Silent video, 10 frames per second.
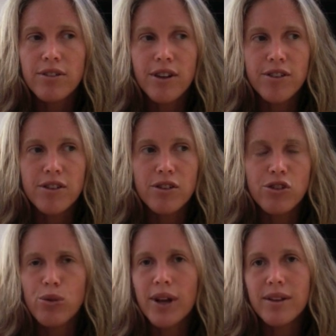
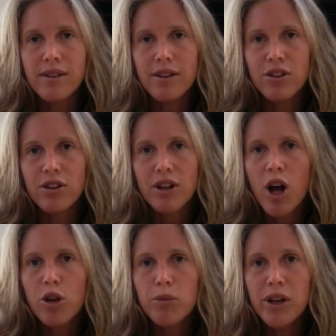doesn't do anything good. A
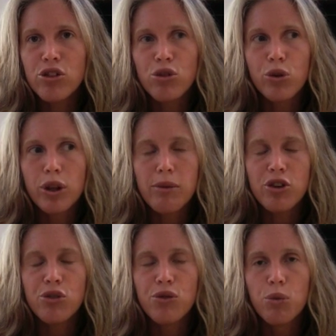condemnation only
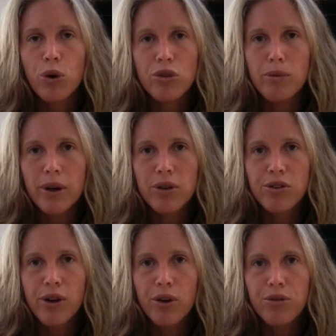makes you feel worse about
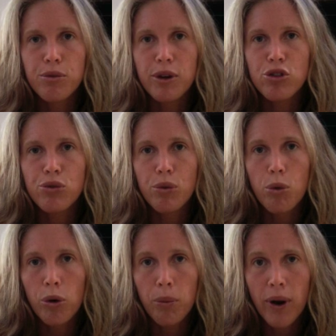yourself. It makes you feel
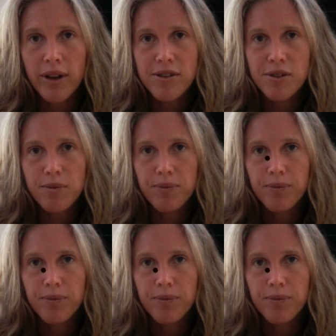more depressed.